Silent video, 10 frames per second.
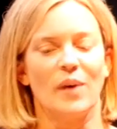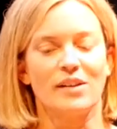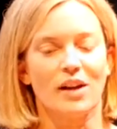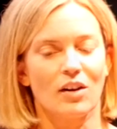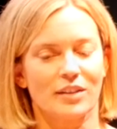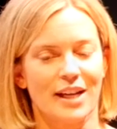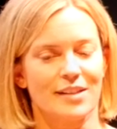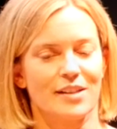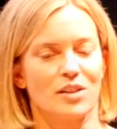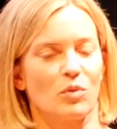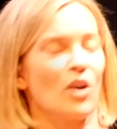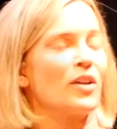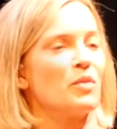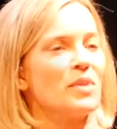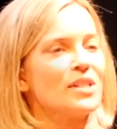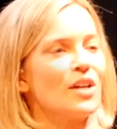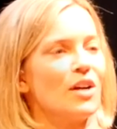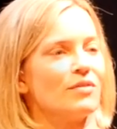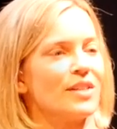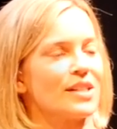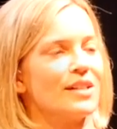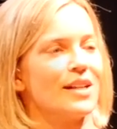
And not all cases are going to resolve this